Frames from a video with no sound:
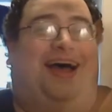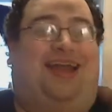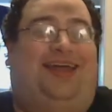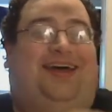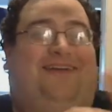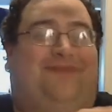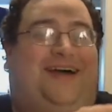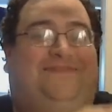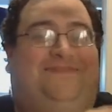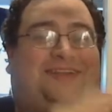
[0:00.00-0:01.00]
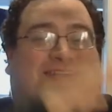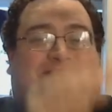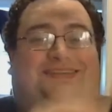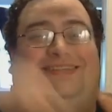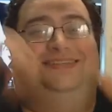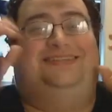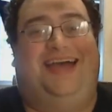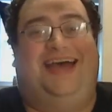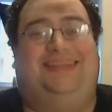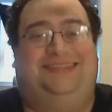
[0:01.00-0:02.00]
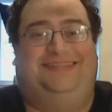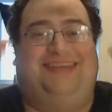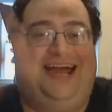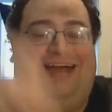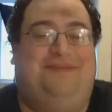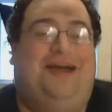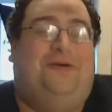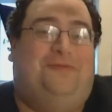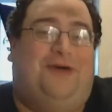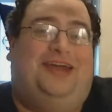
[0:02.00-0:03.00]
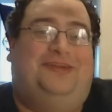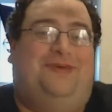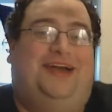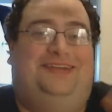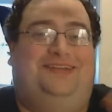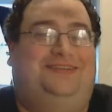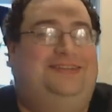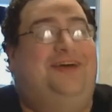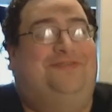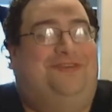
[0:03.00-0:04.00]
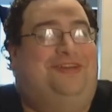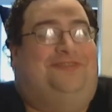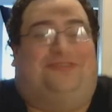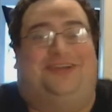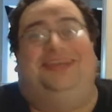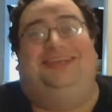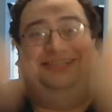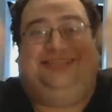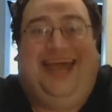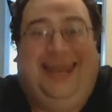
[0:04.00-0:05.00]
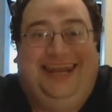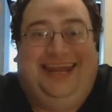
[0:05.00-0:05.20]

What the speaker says: I love my videos because it's contest time. Why do I do this? For the free shit!